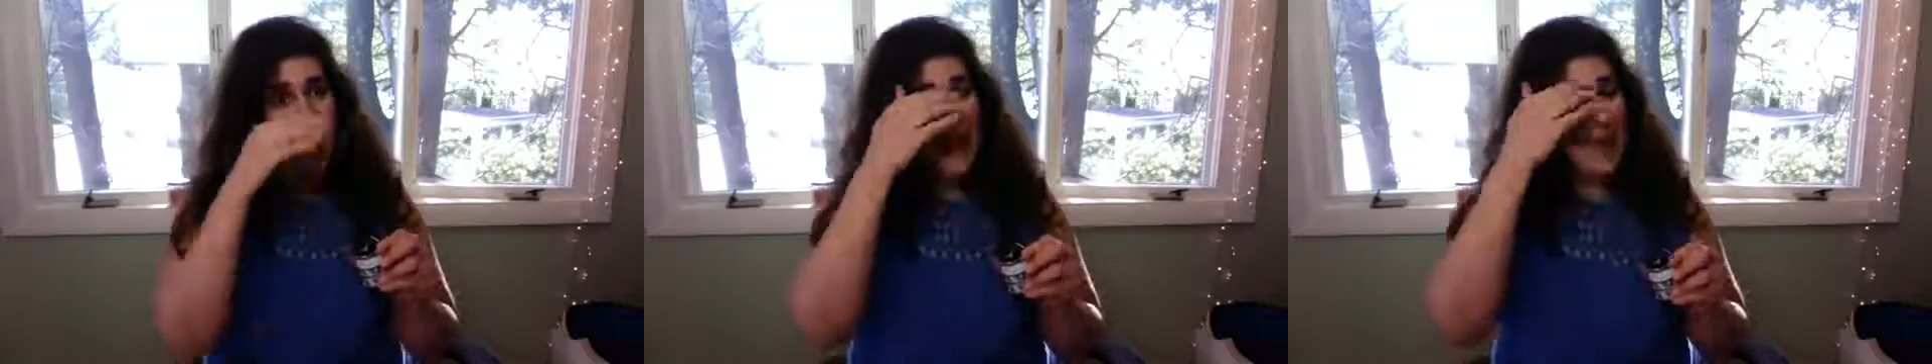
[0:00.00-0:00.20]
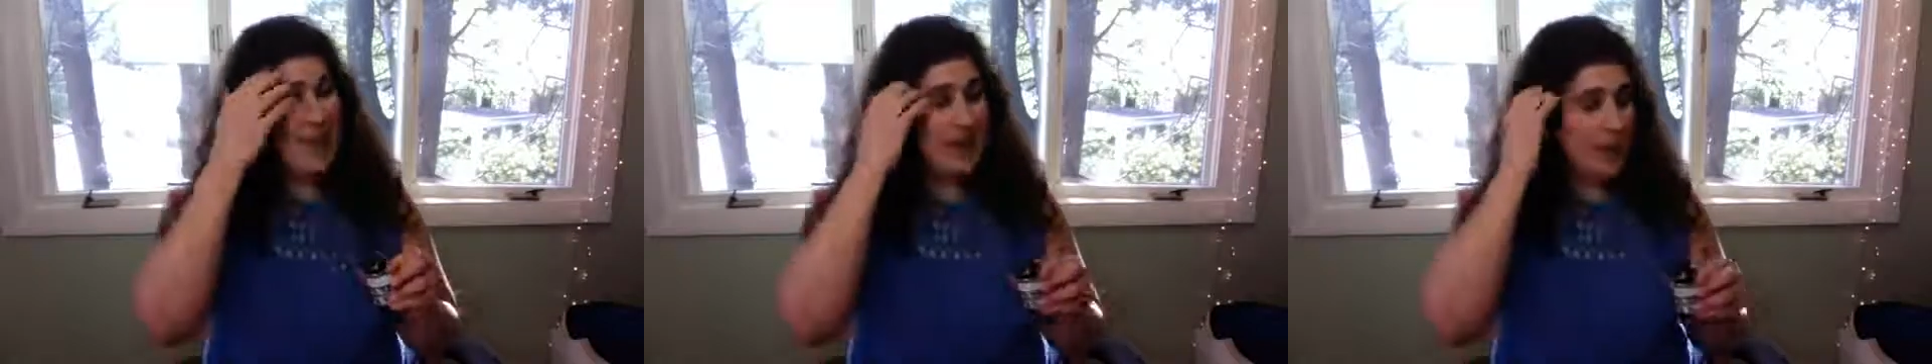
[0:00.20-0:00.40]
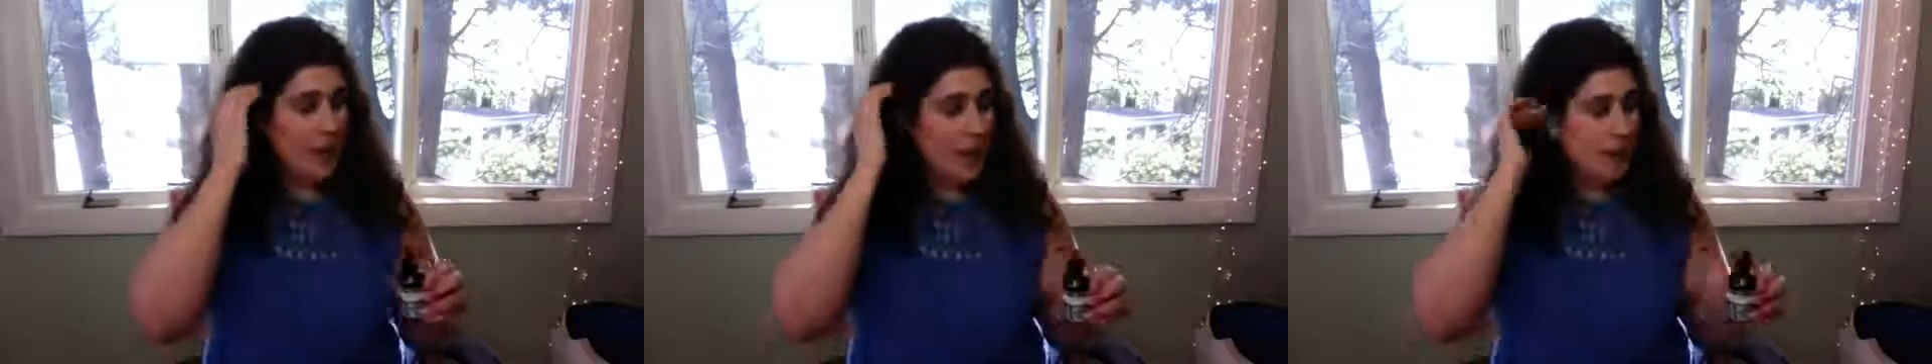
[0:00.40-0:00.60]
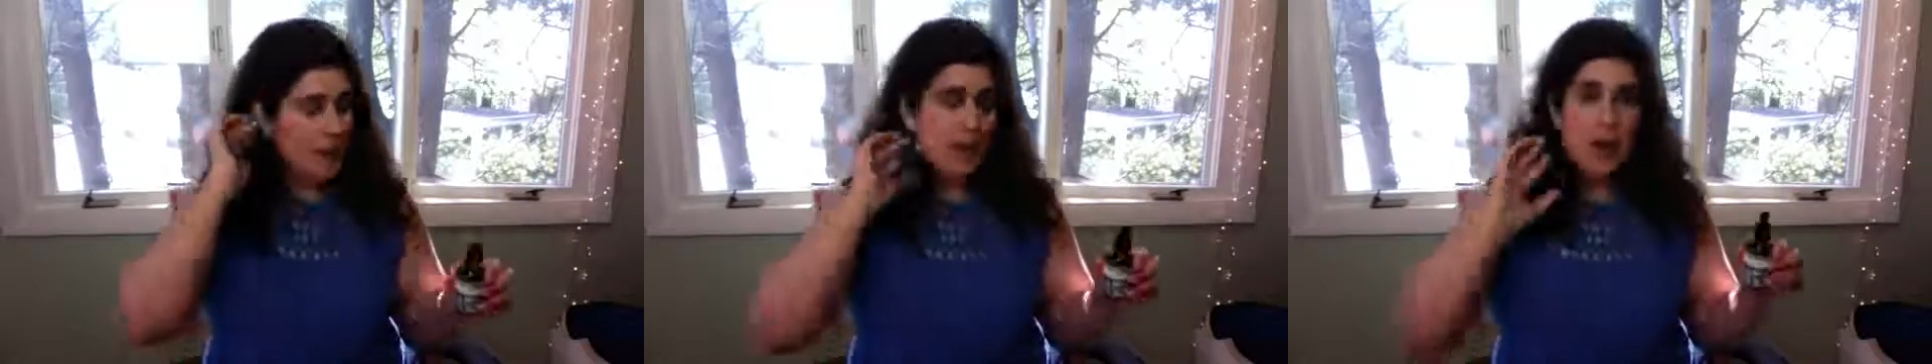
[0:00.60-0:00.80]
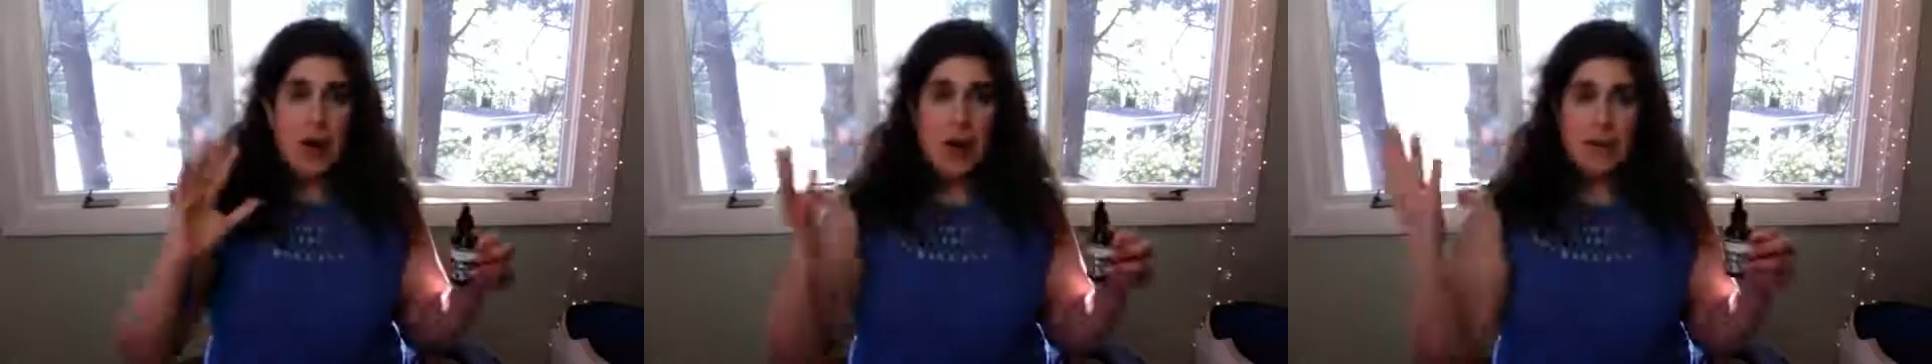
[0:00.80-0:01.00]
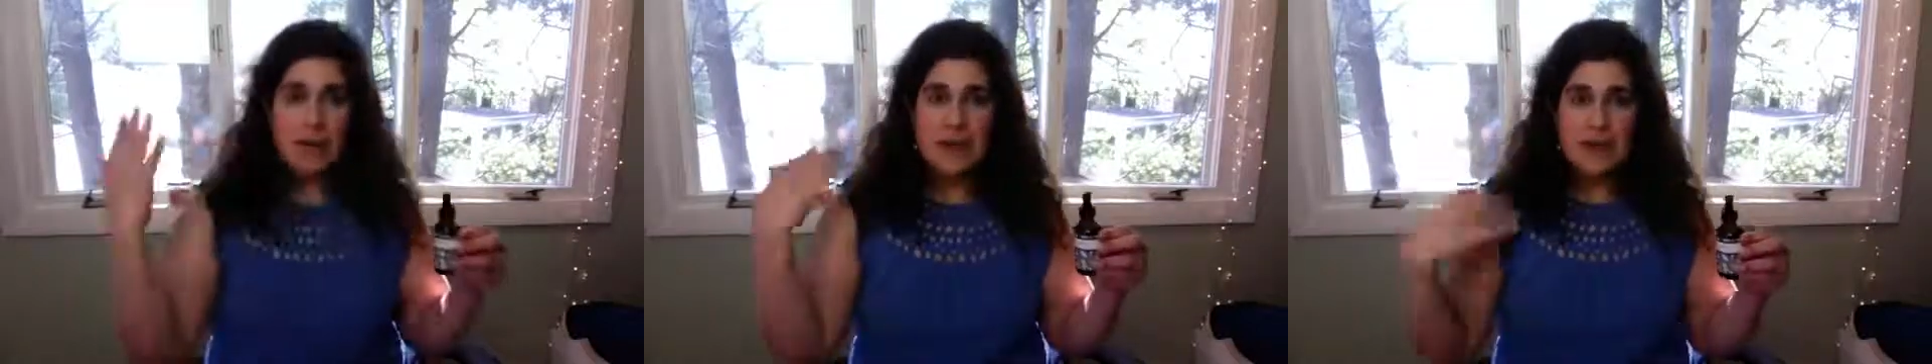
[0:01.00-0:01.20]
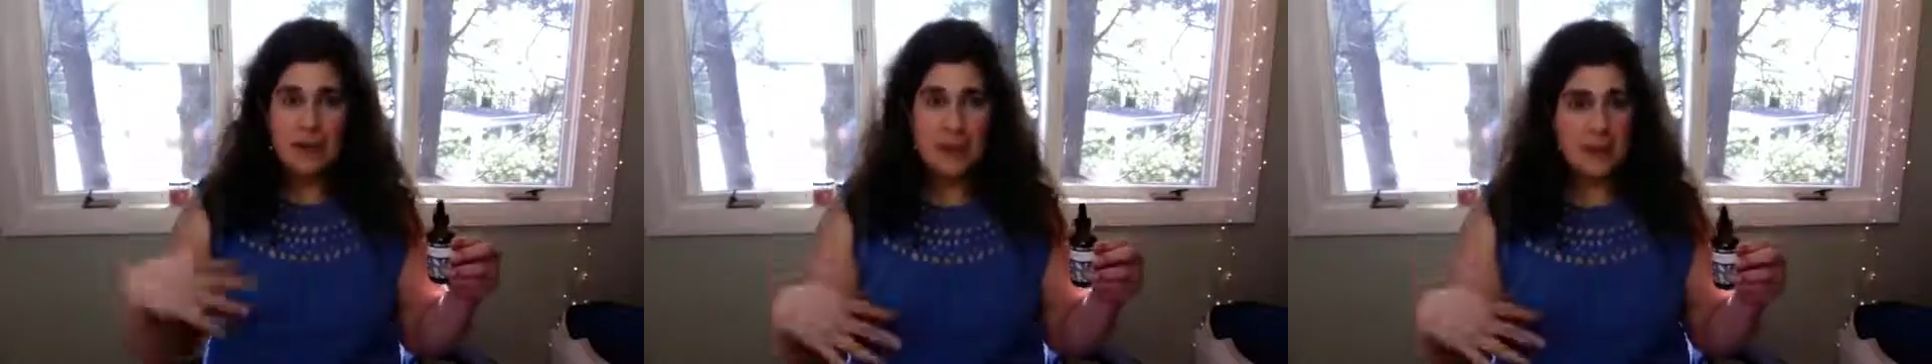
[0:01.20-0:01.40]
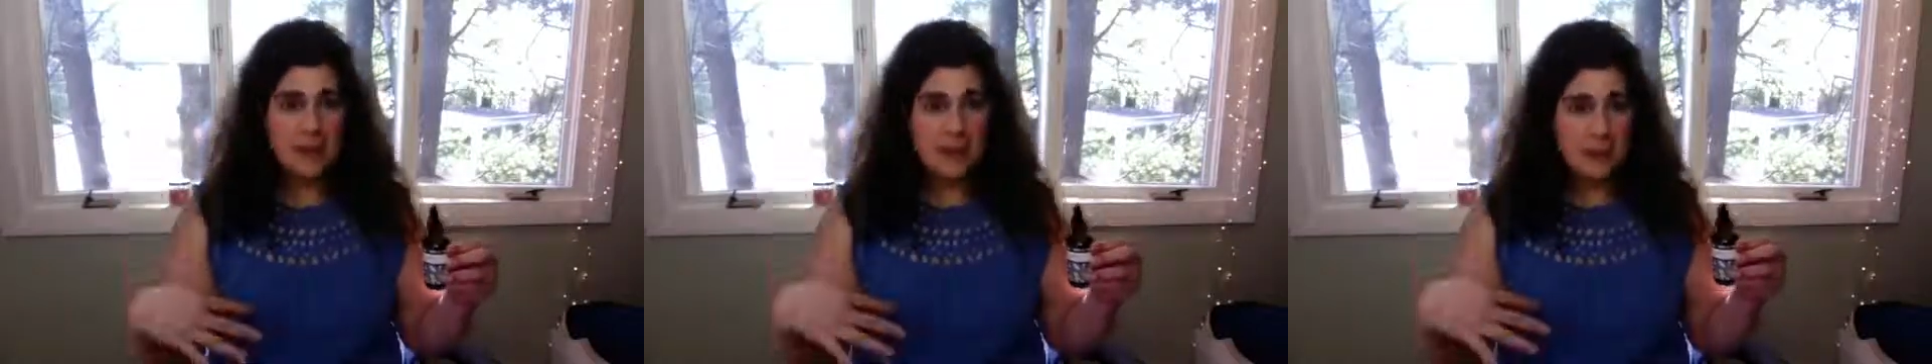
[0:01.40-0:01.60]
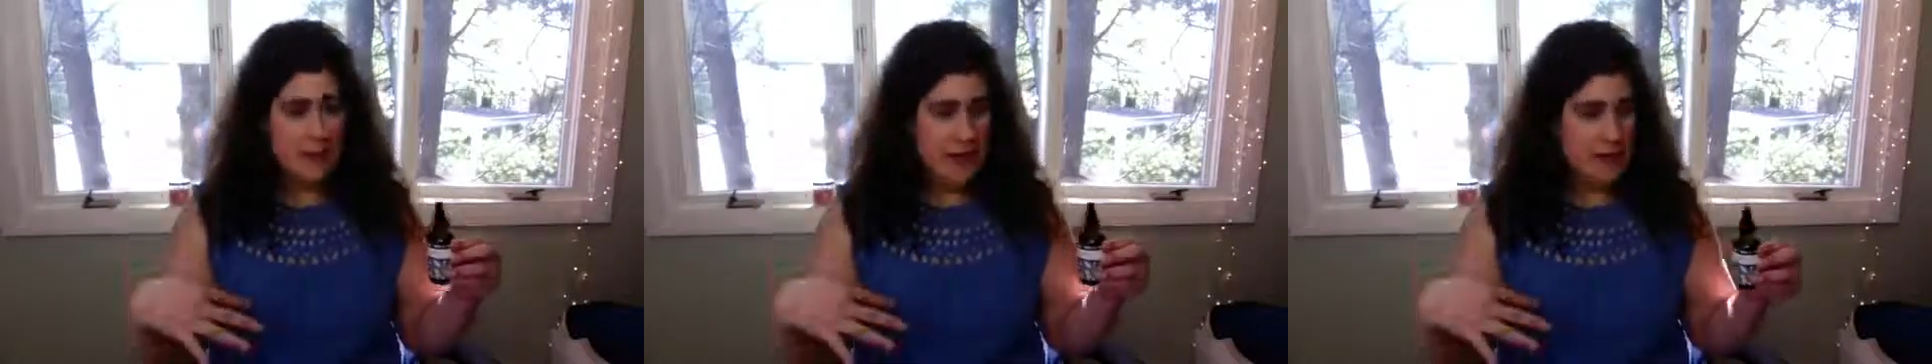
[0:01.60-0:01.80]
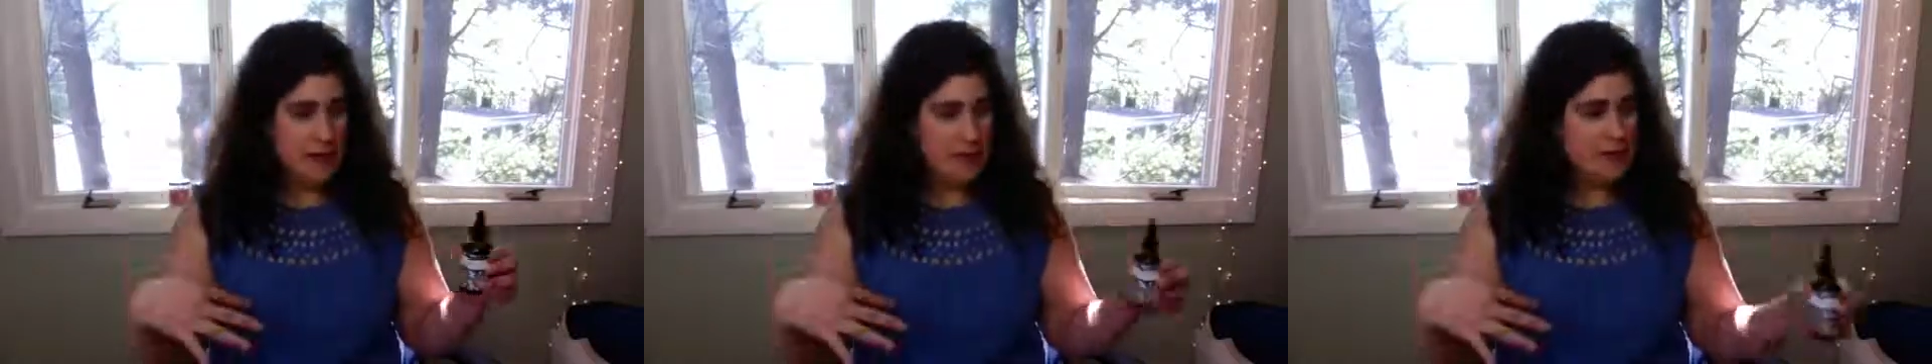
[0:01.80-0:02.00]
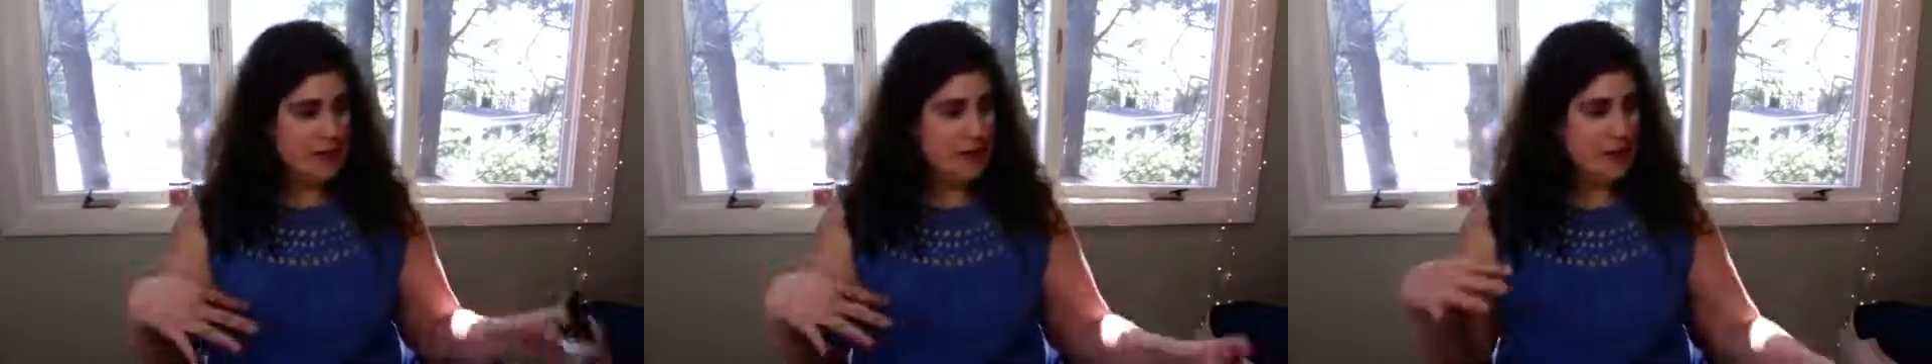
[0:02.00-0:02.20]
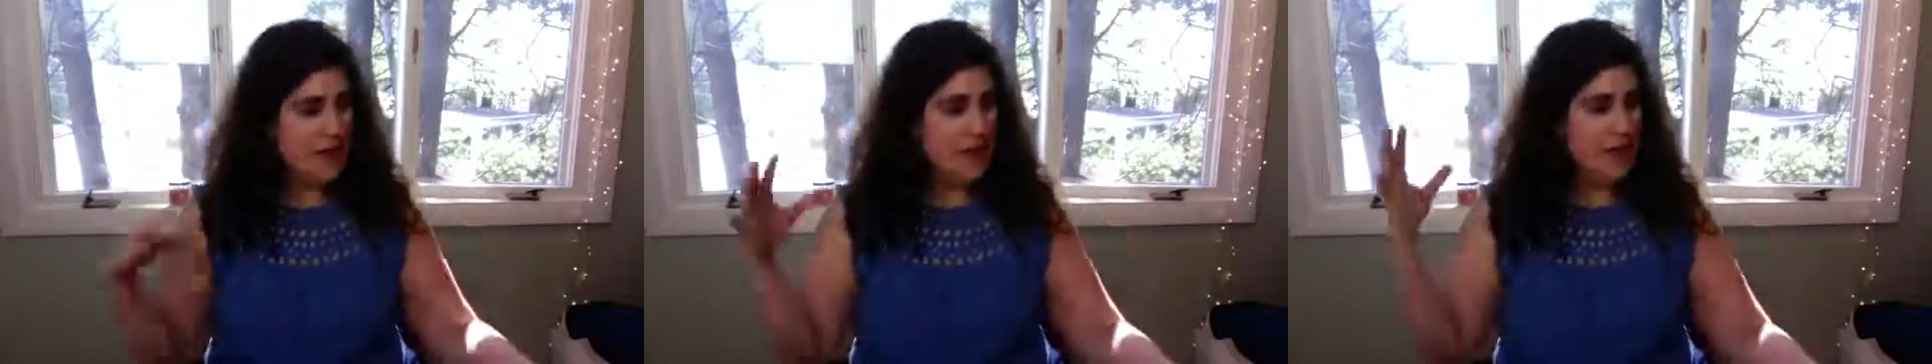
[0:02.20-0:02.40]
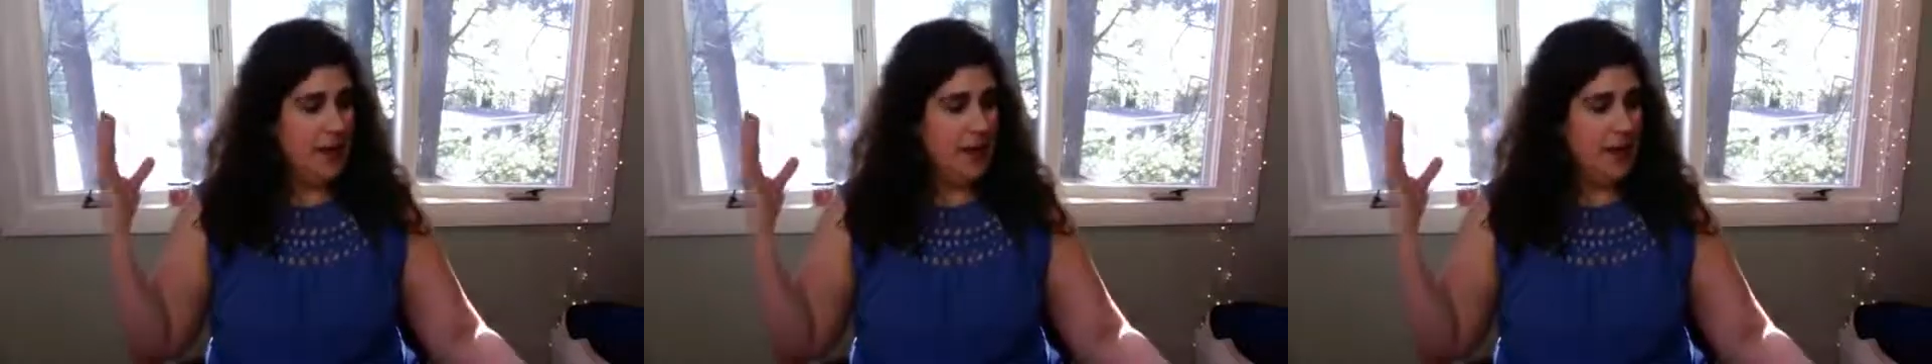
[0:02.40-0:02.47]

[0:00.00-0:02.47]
and it helps to calm the adrenal glands